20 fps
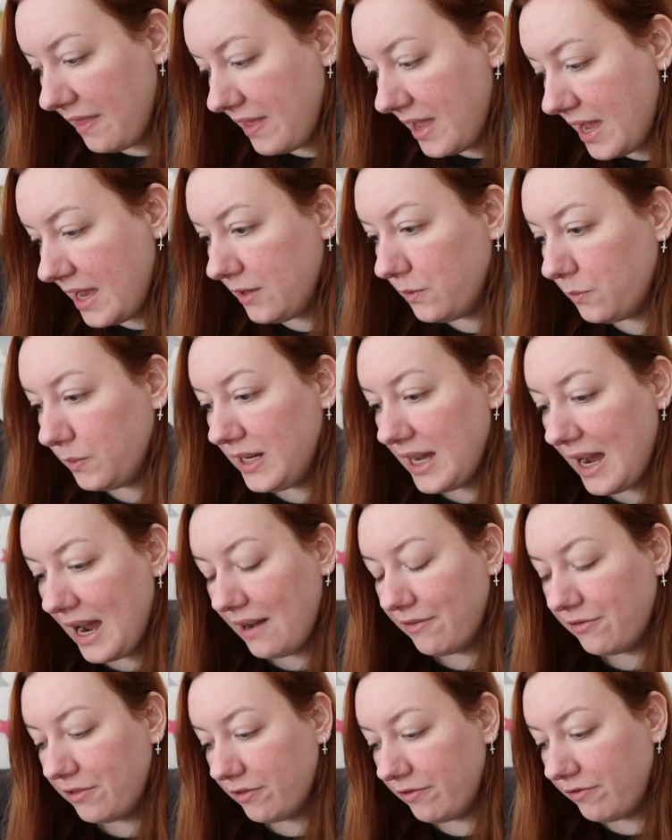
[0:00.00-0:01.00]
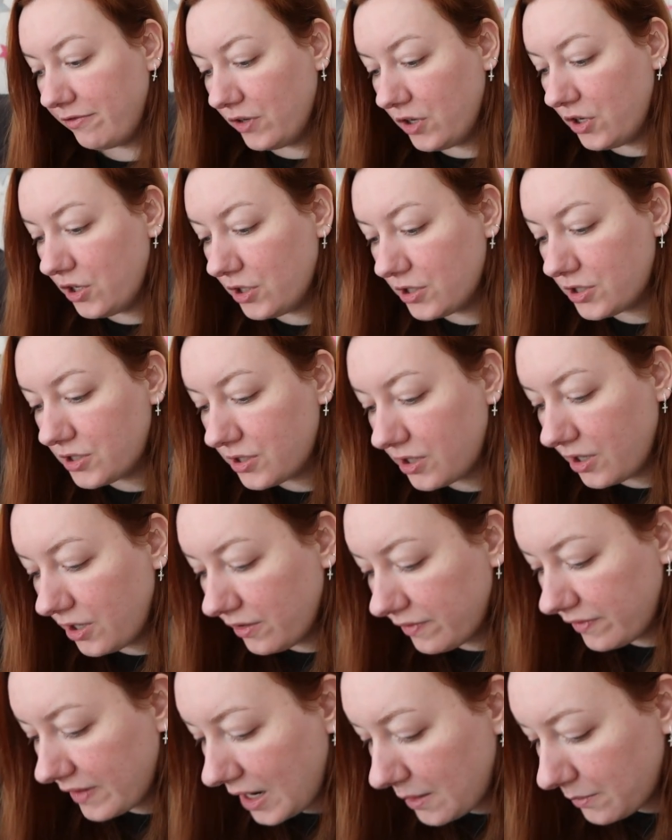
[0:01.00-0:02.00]
And then we have the first
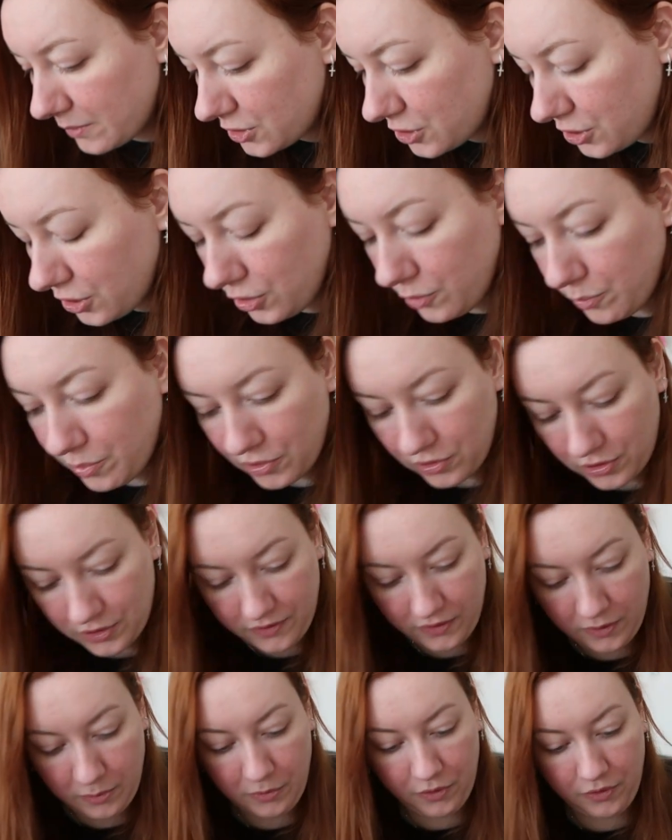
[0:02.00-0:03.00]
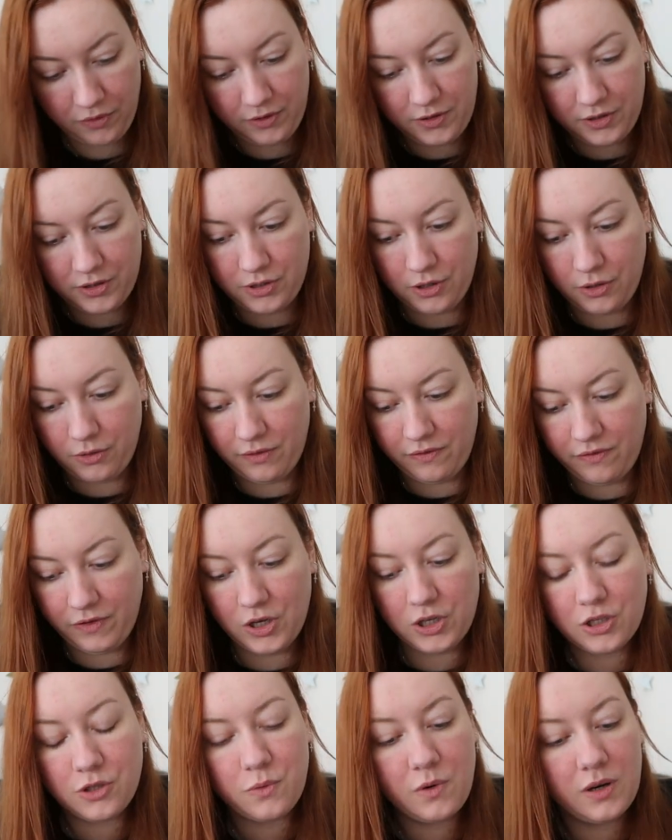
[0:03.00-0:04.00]
of our two books for the month. So the
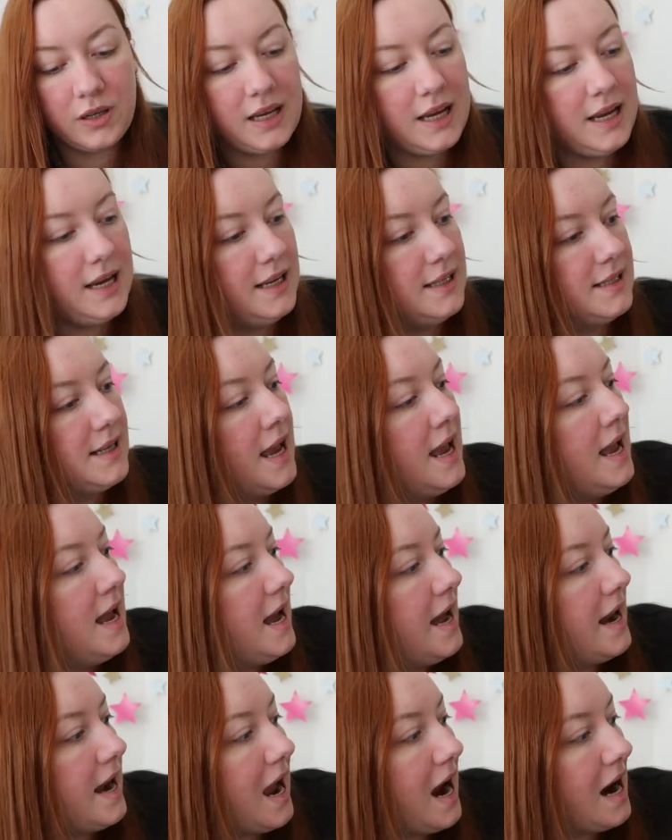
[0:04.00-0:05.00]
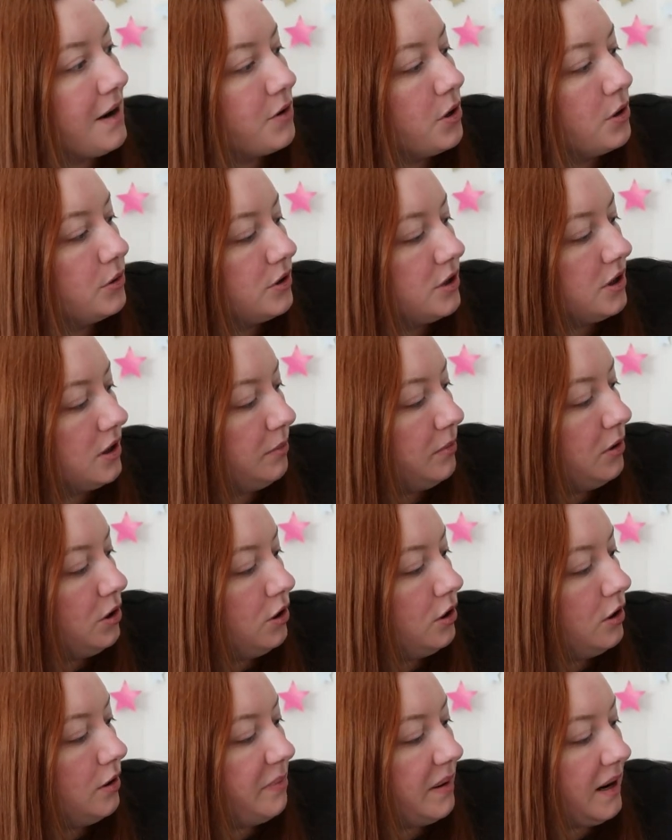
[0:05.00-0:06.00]
first one is An Arrow to the
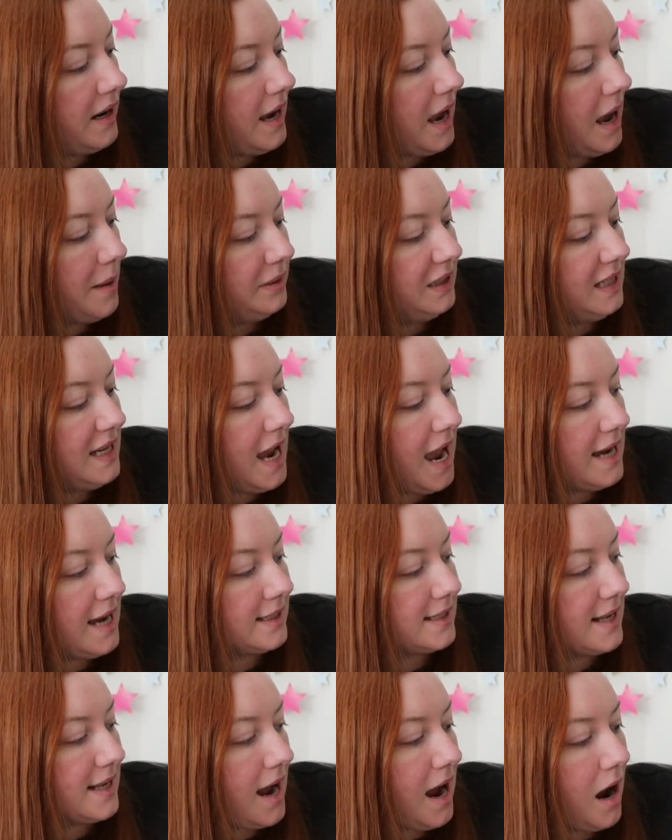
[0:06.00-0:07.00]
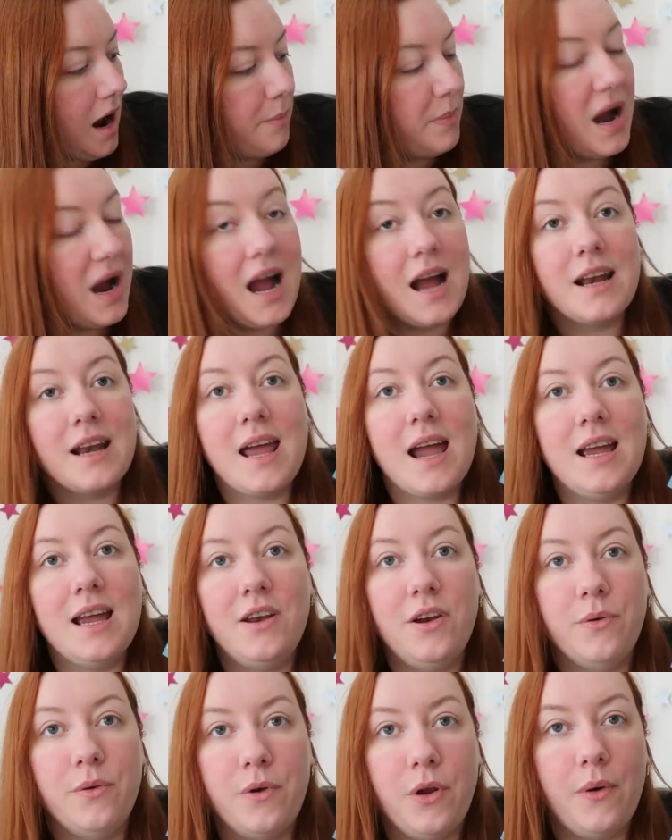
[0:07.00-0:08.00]
Moon by Emily X. R. Pan.
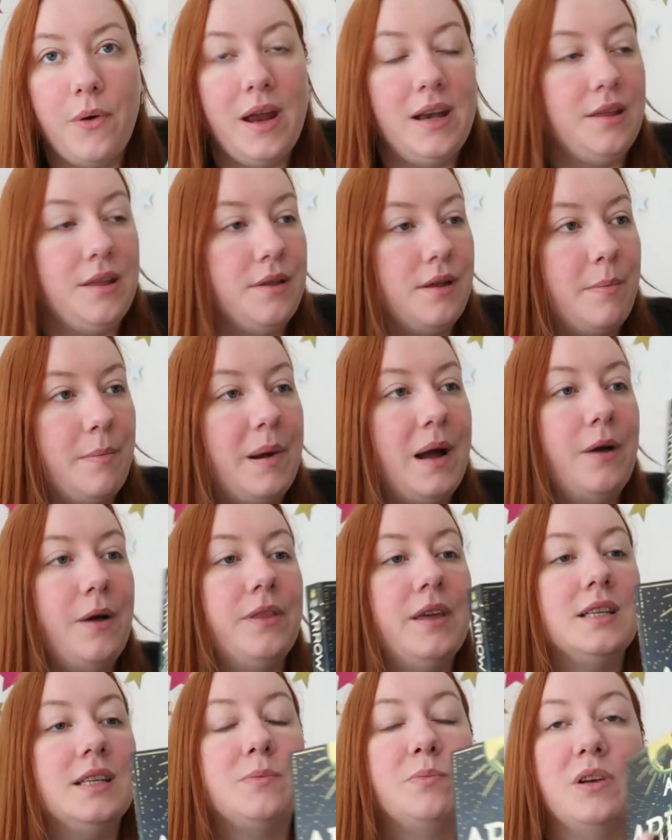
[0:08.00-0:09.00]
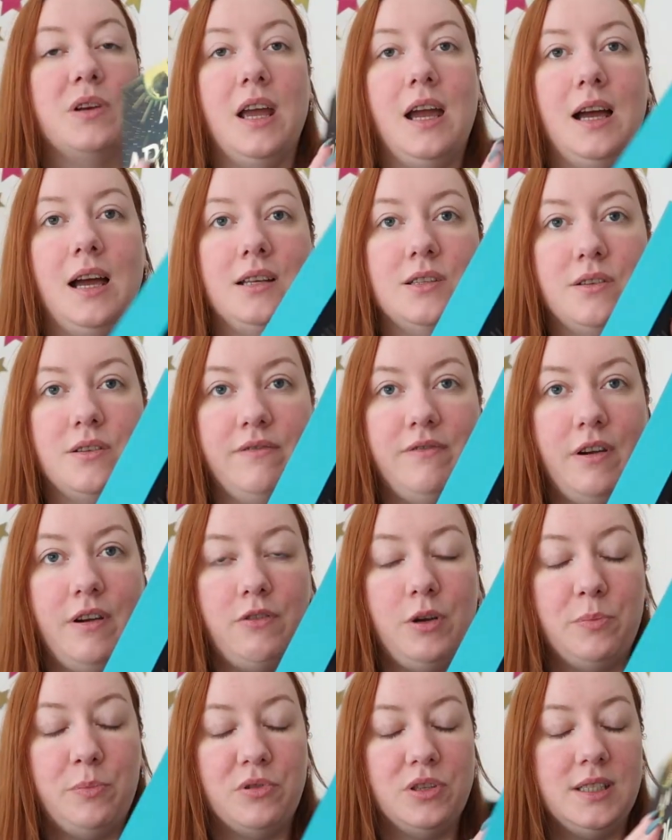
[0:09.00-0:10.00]
I don't know anything about this, but it has
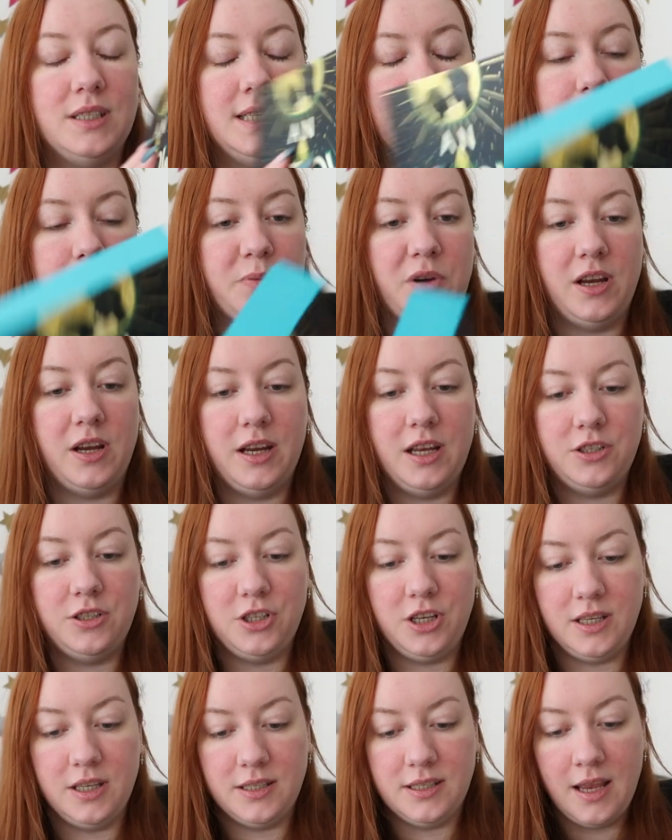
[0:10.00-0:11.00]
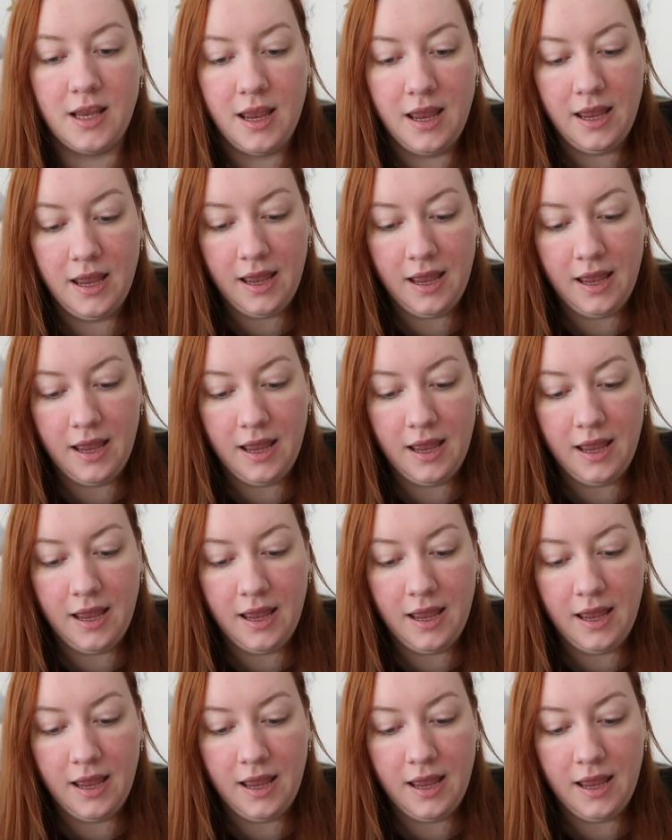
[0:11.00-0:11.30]
very pretty sprayed edges.